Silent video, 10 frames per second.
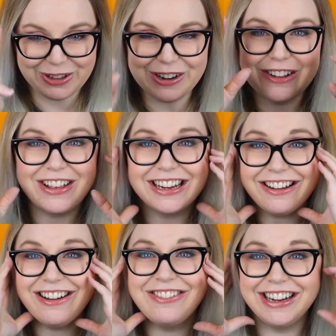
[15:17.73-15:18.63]
I'm like,
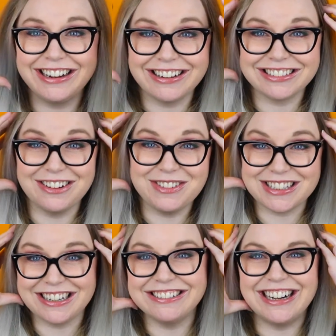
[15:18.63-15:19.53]
oh my gosh, I'm
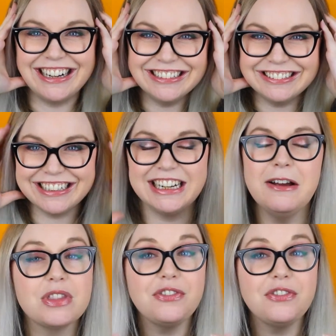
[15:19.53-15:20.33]
so hungry.